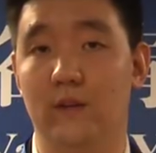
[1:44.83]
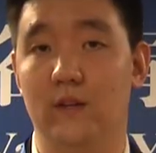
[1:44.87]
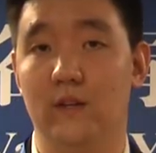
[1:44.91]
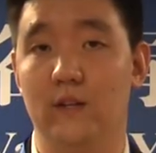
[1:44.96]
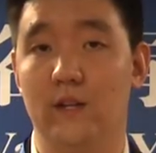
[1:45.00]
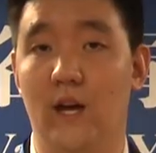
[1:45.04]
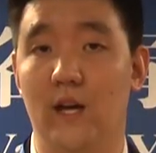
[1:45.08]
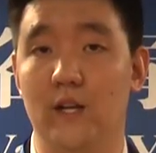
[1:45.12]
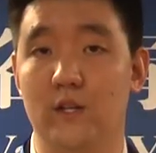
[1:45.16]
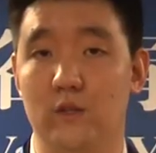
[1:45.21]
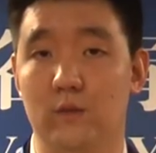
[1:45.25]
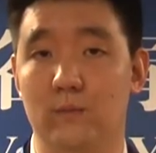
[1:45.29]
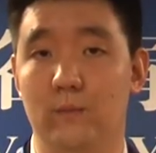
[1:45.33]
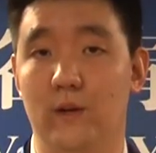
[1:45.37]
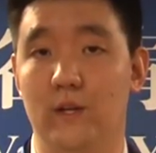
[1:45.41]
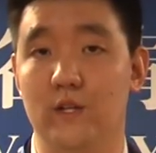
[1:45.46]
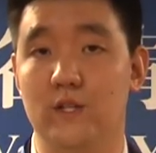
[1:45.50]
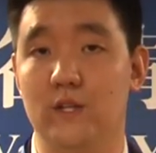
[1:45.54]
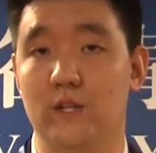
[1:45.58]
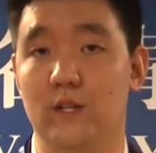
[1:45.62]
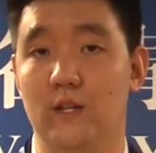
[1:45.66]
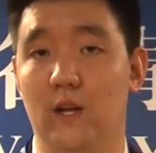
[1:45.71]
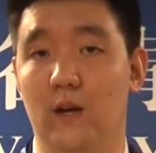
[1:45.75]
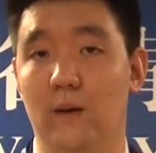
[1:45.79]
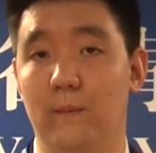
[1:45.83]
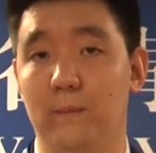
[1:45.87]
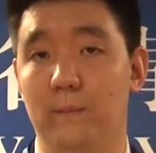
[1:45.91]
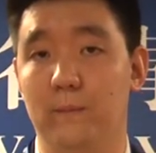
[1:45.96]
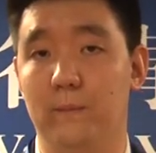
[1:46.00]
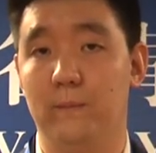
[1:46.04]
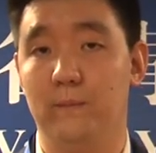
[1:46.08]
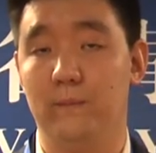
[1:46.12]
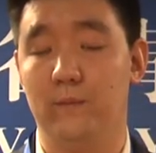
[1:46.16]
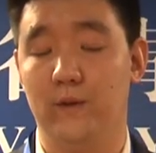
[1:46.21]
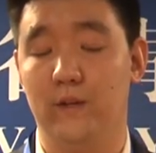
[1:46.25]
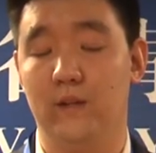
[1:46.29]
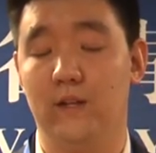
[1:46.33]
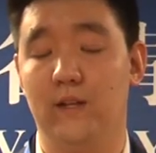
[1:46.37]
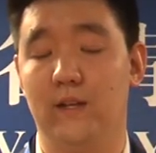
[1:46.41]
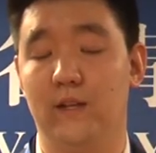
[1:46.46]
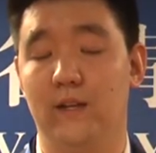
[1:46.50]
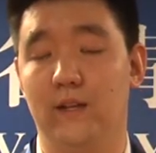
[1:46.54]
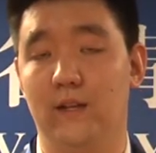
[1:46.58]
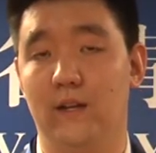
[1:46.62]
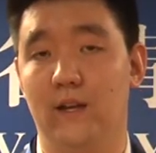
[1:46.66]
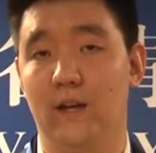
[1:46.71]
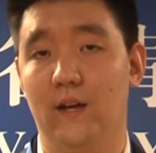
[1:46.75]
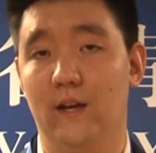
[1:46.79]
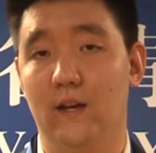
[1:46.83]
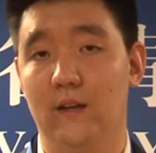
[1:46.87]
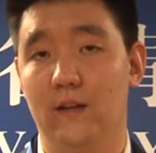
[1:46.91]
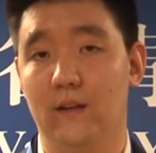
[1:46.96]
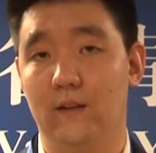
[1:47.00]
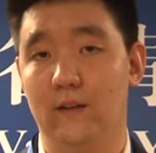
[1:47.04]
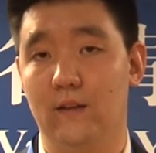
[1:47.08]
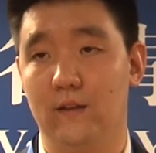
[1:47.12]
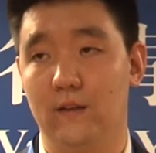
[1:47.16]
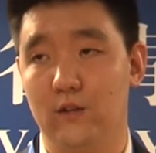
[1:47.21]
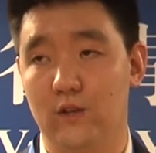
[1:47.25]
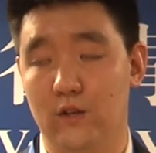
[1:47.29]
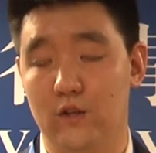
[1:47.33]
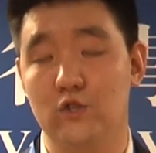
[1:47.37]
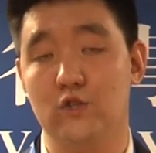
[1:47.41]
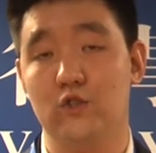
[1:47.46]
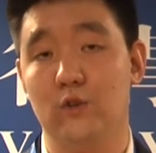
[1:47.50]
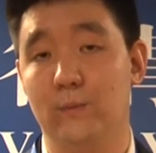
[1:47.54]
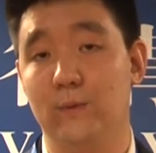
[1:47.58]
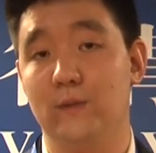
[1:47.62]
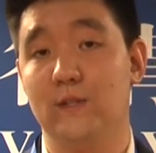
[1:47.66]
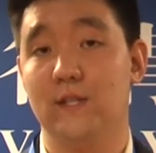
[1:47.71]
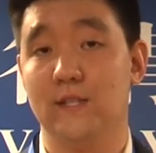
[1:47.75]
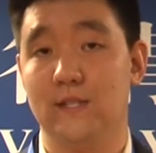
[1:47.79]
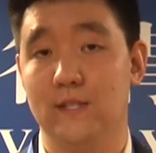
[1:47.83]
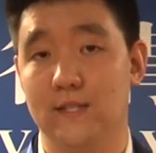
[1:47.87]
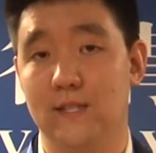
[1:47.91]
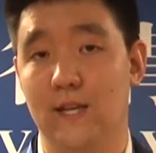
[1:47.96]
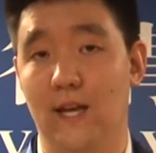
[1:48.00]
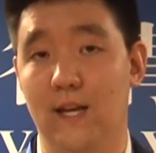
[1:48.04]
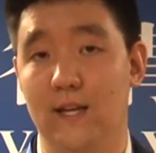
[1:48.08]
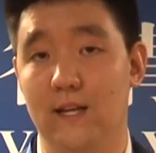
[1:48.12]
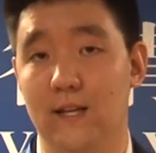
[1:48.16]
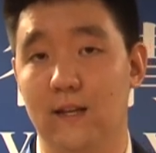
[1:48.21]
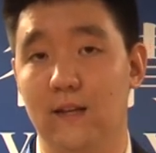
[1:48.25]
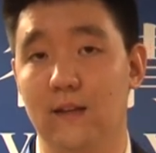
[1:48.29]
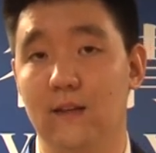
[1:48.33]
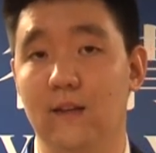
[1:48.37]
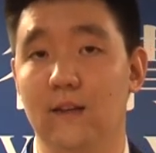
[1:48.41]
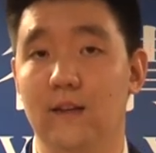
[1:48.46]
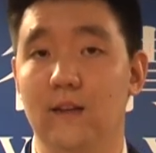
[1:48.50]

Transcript: not do much, and not really contribute to society.